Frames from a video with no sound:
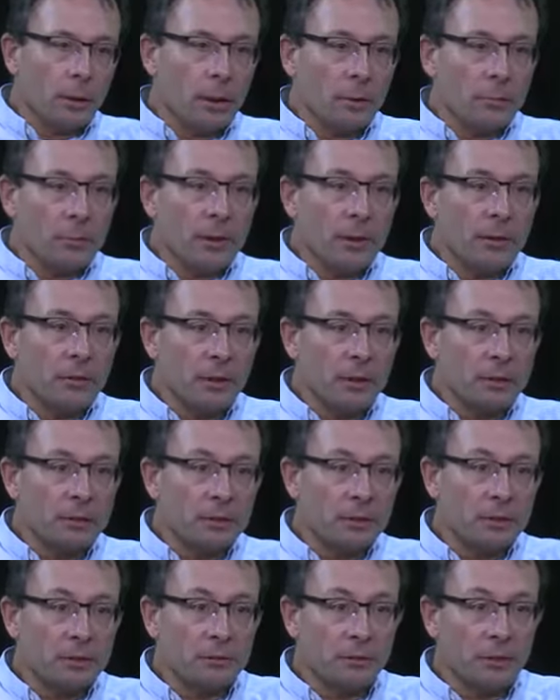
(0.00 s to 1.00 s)
Admire,
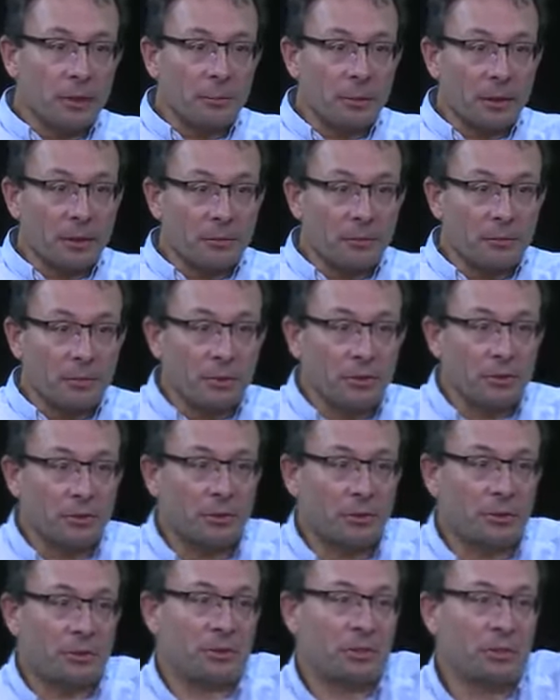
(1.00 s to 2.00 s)
thanks very much for
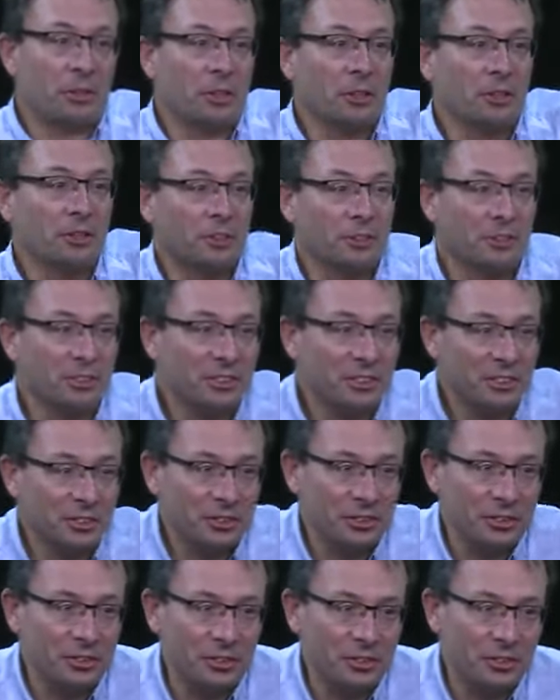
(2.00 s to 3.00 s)
those answers
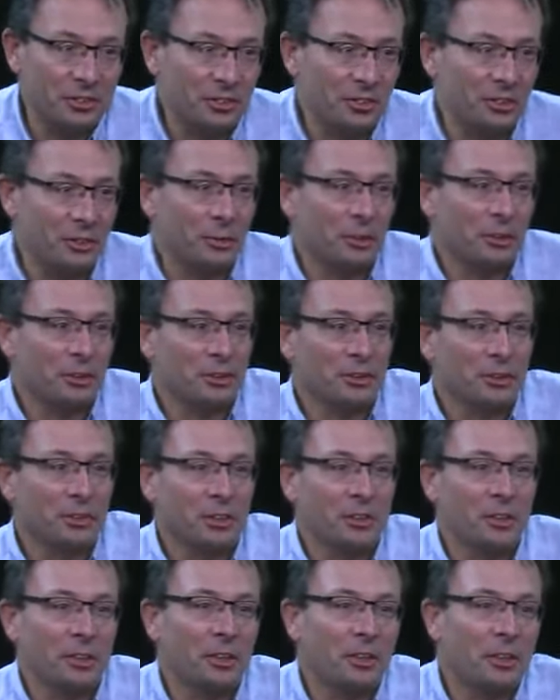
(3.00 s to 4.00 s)
to these questions. I
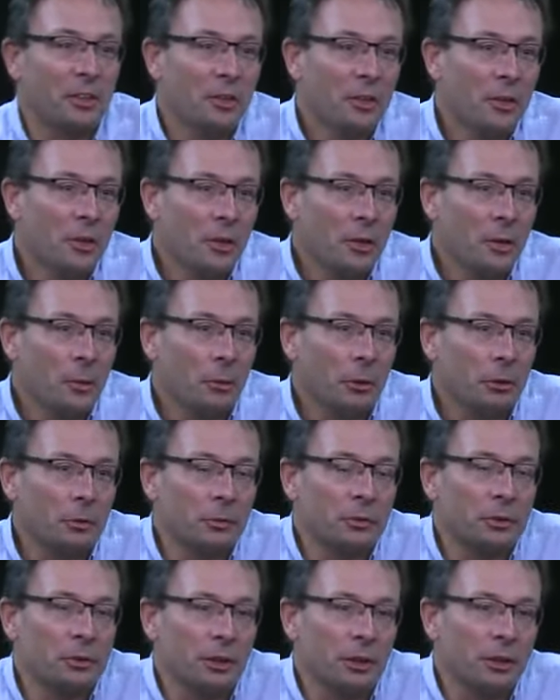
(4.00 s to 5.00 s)
think what we've
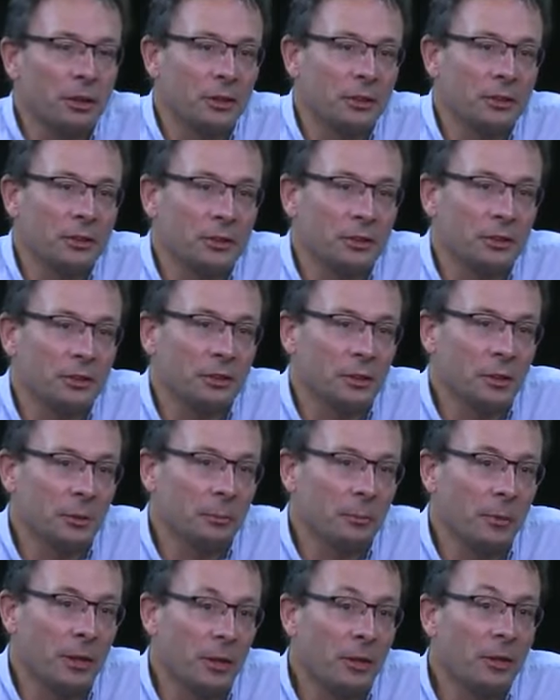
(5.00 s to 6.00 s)
seen is that
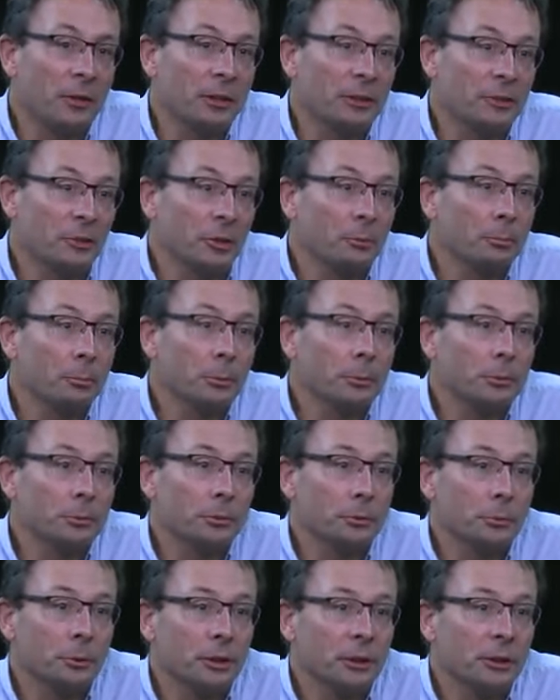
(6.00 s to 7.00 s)
there are examples
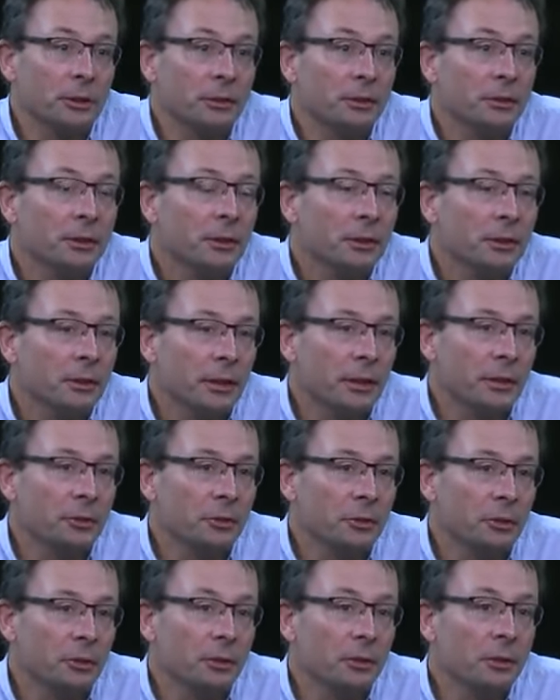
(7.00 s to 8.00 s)
where
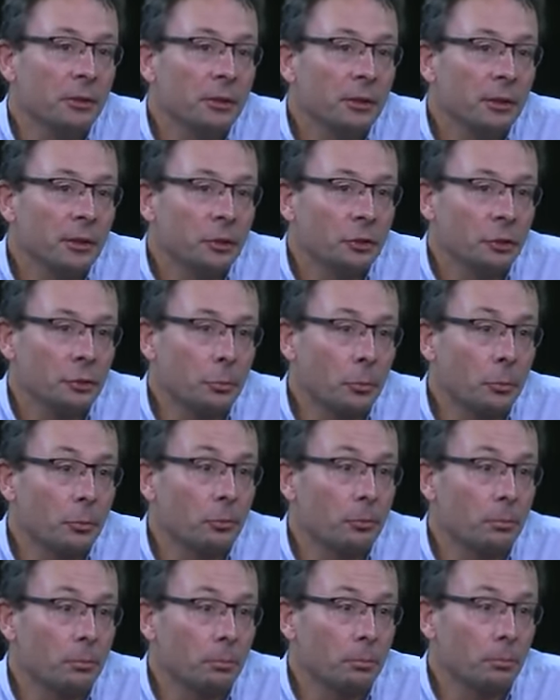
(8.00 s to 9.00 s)
actually
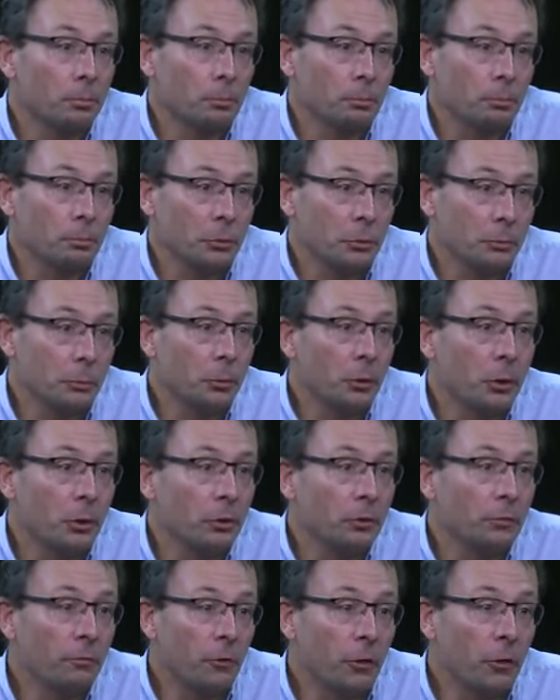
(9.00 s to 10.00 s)

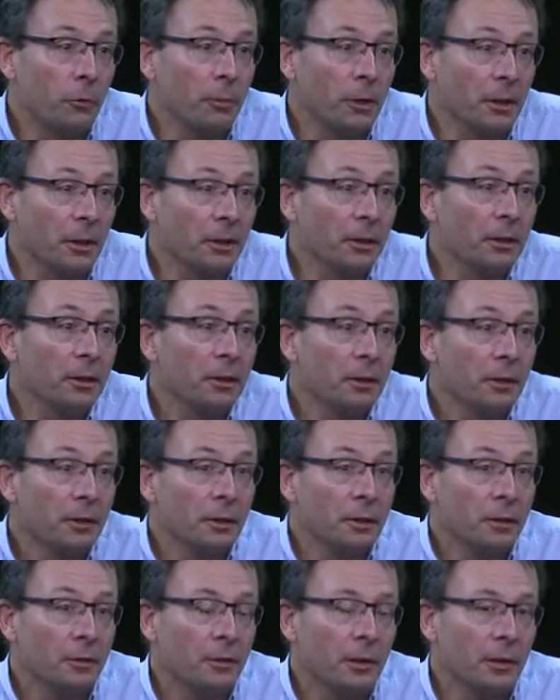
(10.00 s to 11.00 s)
smallholder farming
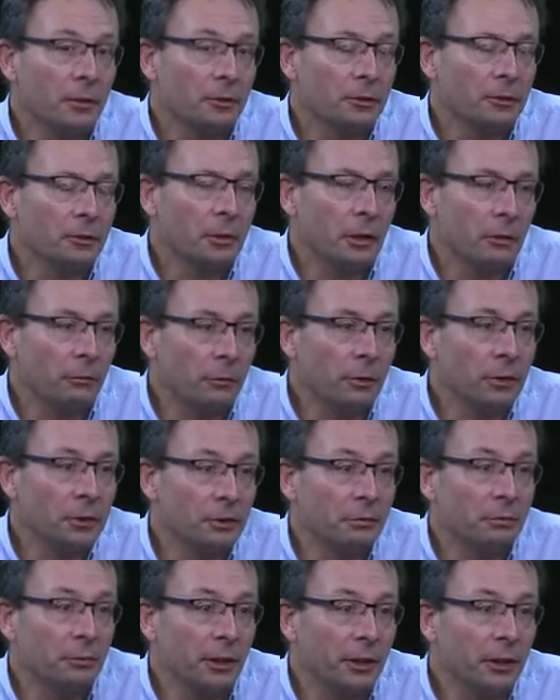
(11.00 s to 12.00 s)
that's
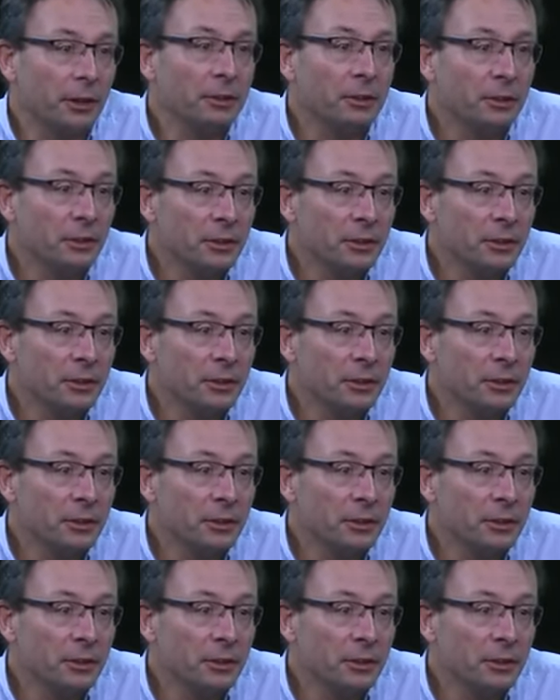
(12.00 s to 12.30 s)
diversified